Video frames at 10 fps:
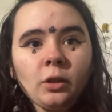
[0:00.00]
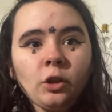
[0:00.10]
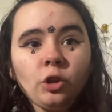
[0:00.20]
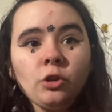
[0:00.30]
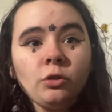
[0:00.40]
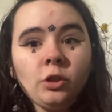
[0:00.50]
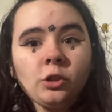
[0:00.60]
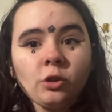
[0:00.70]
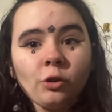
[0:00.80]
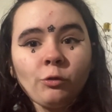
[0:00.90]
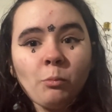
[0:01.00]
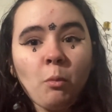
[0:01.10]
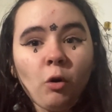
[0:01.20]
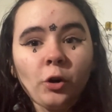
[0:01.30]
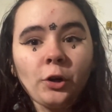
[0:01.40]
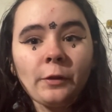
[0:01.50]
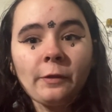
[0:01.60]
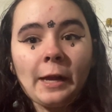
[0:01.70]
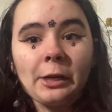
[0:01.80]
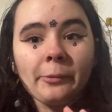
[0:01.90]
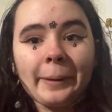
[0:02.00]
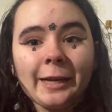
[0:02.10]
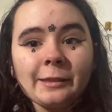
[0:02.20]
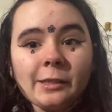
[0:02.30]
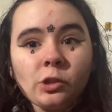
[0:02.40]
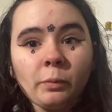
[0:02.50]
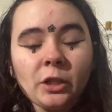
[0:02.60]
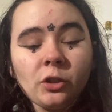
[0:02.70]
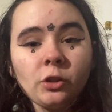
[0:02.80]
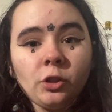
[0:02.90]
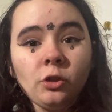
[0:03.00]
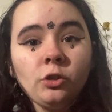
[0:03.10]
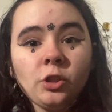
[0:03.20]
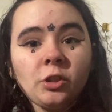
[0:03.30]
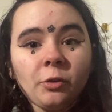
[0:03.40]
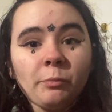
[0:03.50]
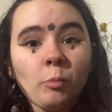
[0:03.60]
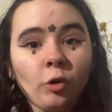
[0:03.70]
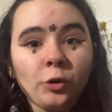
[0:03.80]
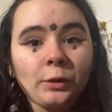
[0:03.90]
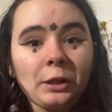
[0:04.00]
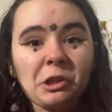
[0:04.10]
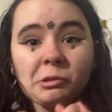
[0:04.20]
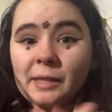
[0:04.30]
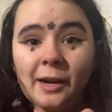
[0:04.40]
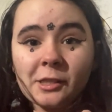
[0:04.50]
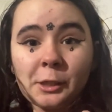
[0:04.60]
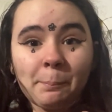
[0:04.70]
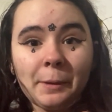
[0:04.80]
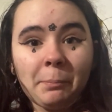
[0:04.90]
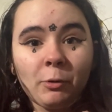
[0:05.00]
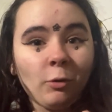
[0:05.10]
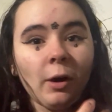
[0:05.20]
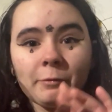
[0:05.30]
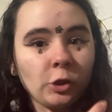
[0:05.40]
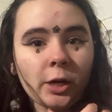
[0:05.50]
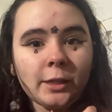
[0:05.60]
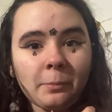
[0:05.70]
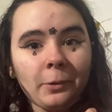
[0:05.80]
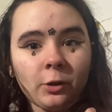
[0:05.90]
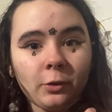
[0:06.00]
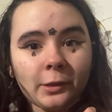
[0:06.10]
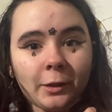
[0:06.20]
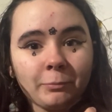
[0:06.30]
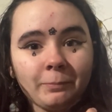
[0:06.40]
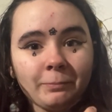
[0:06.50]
you deserve more than your bad situations. You deserve more than those toxic people who have tried to put you down.